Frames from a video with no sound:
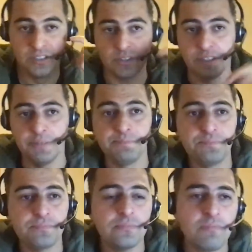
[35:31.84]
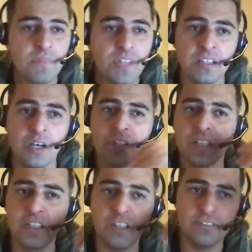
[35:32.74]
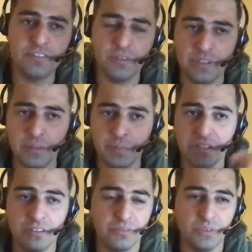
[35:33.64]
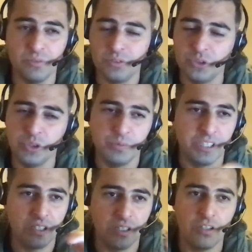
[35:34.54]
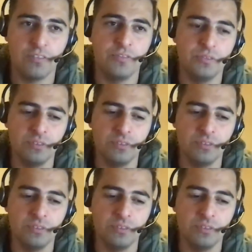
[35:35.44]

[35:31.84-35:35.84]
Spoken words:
sorry. Now there are a lot of available on YouTube. There are a lot of